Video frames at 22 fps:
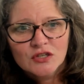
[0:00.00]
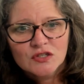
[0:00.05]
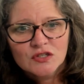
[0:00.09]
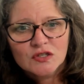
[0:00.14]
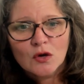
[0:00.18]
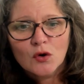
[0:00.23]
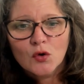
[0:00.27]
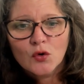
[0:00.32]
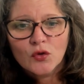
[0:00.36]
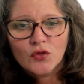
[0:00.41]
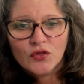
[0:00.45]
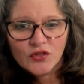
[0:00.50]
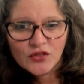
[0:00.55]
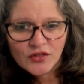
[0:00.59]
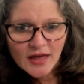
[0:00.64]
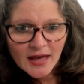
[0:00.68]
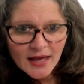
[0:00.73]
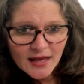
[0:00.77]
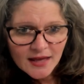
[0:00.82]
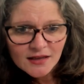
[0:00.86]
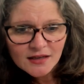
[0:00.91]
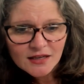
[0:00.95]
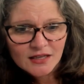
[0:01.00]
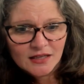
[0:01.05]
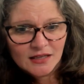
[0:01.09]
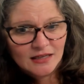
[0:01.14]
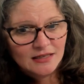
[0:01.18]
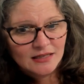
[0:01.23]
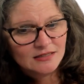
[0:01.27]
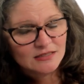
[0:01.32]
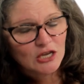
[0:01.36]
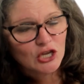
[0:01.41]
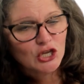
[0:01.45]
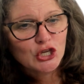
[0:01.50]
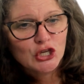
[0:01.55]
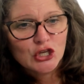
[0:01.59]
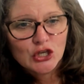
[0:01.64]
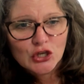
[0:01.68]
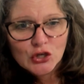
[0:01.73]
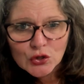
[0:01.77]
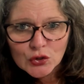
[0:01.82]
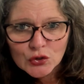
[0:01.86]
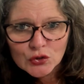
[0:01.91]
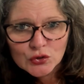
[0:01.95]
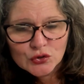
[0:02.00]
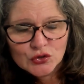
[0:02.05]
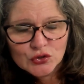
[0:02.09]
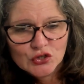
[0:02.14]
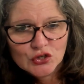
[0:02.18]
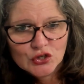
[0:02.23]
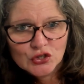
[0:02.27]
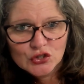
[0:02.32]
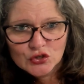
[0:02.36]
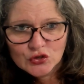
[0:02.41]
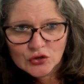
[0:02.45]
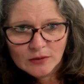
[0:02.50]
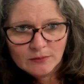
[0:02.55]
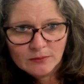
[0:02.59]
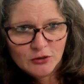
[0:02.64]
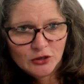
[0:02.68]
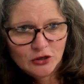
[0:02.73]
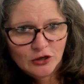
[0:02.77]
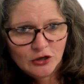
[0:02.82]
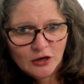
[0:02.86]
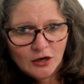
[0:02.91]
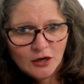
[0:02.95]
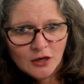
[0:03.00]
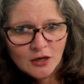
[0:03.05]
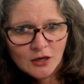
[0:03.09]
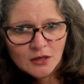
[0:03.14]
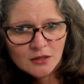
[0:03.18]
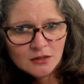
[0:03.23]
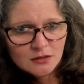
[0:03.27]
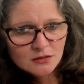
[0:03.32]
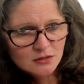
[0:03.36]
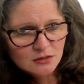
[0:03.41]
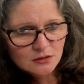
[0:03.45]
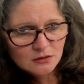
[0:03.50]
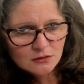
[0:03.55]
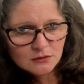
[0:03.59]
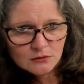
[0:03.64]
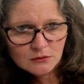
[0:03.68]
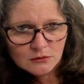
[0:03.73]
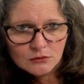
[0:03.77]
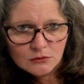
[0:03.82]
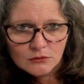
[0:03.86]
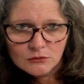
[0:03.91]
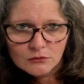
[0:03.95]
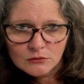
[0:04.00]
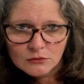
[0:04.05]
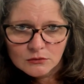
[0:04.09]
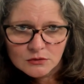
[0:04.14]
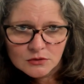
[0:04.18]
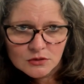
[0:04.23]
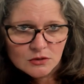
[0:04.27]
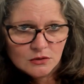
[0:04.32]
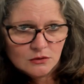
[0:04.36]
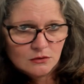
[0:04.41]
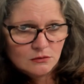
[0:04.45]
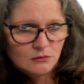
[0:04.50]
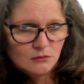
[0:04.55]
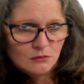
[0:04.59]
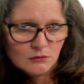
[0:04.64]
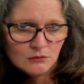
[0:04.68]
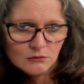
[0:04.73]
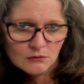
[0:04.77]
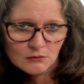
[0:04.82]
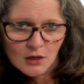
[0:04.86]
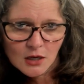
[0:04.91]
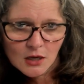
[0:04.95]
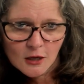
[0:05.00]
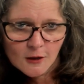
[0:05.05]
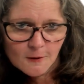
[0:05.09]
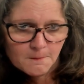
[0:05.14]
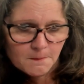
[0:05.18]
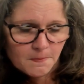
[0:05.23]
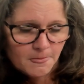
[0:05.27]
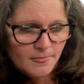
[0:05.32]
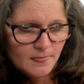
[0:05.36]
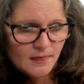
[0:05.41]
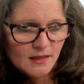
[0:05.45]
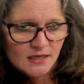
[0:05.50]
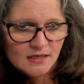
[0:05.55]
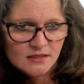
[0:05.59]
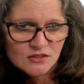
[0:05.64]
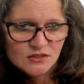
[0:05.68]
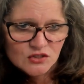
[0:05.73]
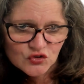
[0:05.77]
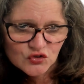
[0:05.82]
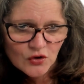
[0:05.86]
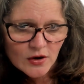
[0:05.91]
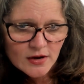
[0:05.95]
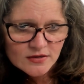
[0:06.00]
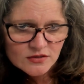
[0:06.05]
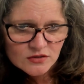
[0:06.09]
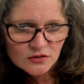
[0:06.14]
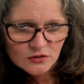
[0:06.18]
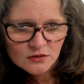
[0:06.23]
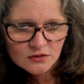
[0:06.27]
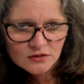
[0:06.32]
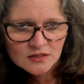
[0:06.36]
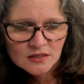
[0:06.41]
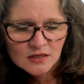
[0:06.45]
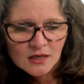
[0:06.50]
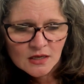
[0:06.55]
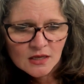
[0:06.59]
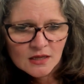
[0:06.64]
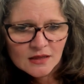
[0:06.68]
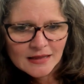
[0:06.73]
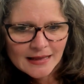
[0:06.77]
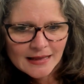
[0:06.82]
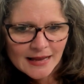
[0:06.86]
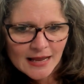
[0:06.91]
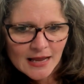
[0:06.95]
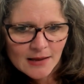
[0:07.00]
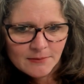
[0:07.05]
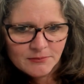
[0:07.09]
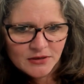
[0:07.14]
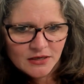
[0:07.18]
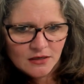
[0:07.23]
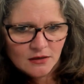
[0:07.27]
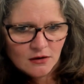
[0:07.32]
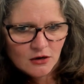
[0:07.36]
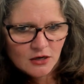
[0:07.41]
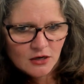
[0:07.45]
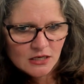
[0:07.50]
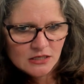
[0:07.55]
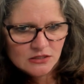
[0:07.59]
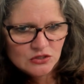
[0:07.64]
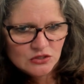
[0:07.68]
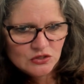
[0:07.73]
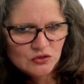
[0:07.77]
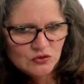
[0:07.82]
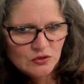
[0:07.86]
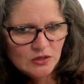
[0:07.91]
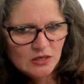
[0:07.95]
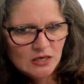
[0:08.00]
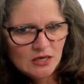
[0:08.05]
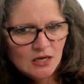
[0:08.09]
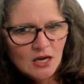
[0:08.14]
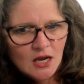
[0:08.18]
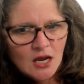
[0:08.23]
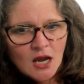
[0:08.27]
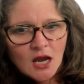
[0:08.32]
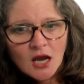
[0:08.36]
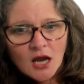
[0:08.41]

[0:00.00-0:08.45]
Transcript: So that is a huge contributor to these stressors that happen in our industry.